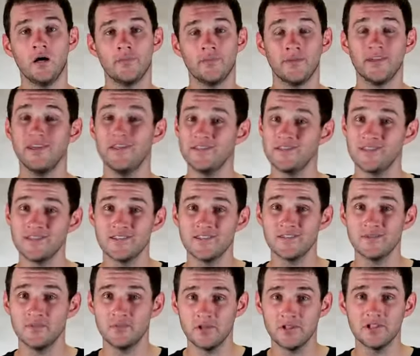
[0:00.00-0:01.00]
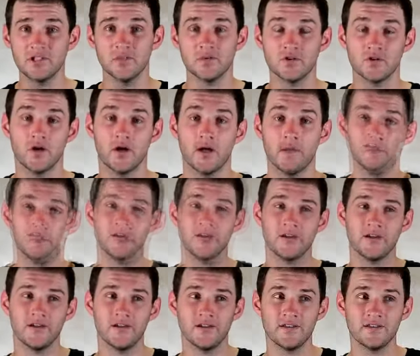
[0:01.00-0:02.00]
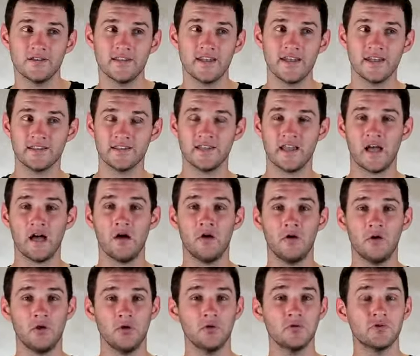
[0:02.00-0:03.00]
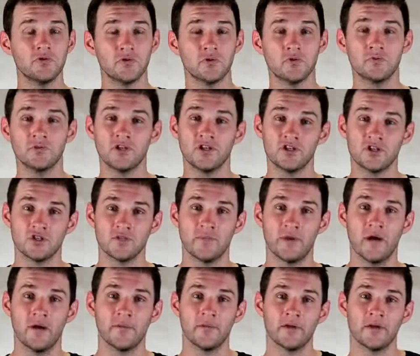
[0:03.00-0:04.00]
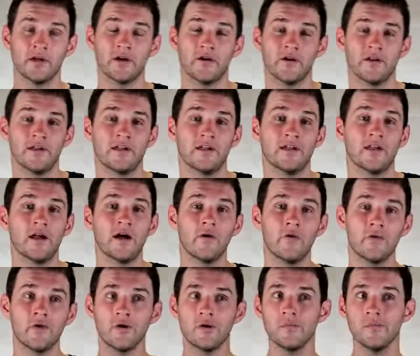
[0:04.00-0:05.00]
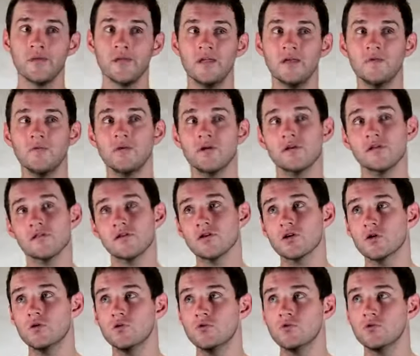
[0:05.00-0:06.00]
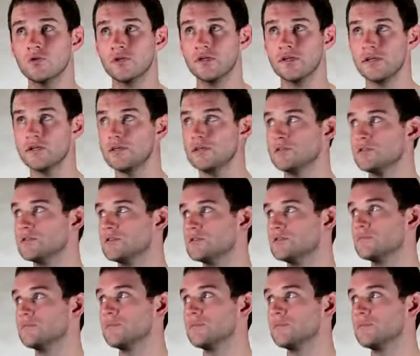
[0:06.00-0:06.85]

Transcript: Please subscribe, because that's how YouTube judges popularity, and I want to be one of the cool kids,